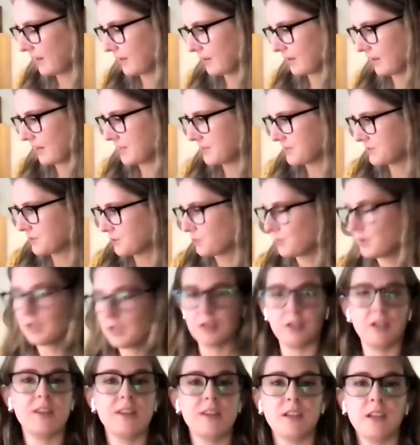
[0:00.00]
All right, so we
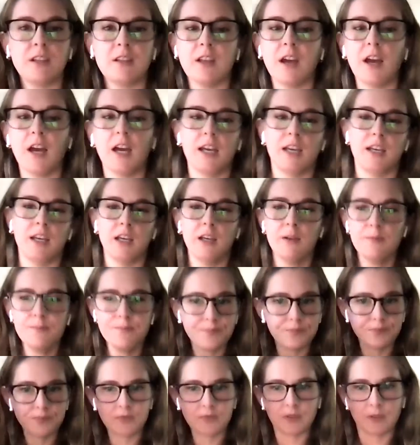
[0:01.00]
are in the Nahe,
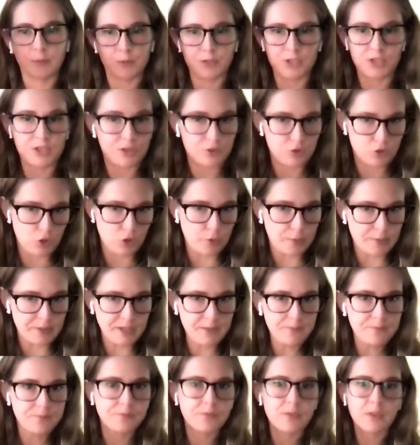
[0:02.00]
which is in
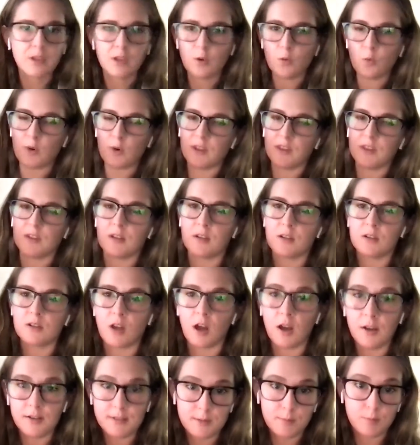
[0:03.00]
Germany, with
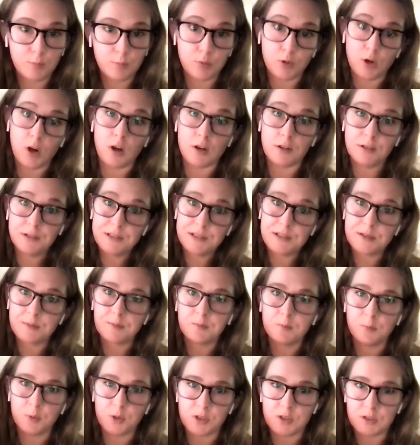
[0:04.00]
Das Bronze,
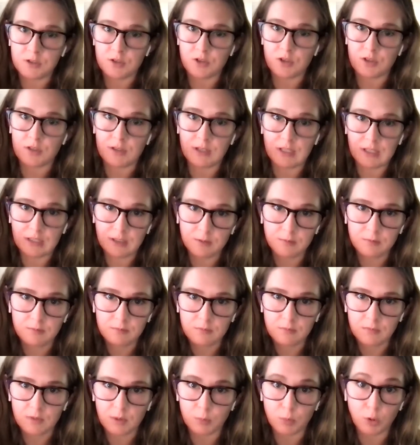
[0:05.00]
which is just like
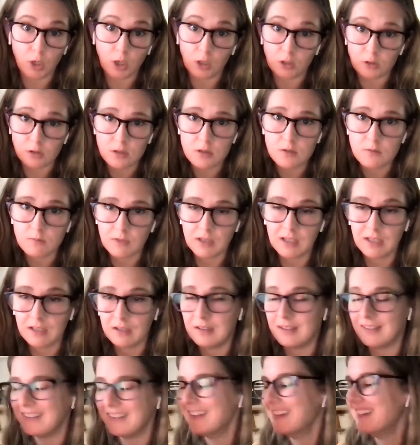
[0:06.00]
the bronze
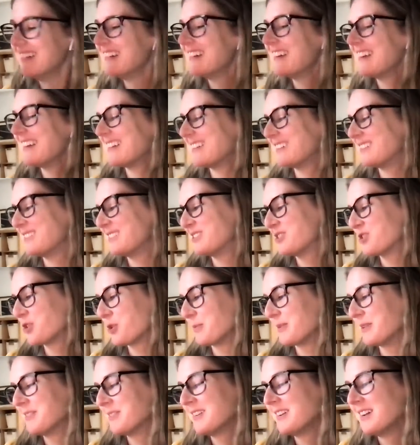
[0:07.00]
in
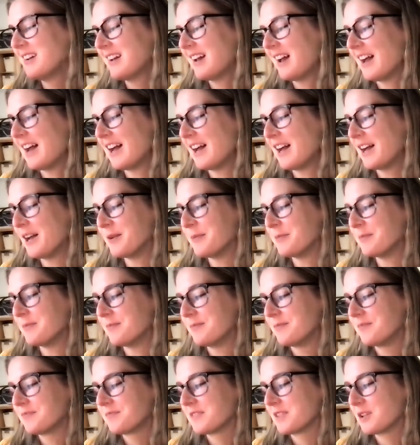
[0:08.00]
German,
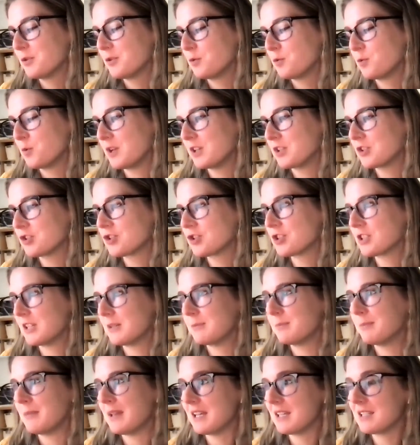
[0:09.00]
which
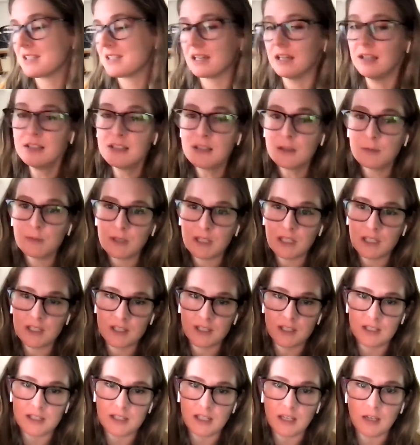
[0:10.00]
makes sense because
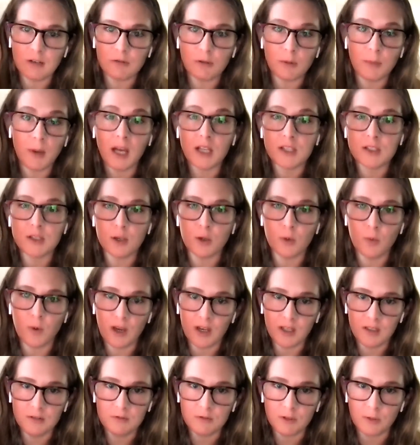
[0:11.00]
it's a Ramato wine.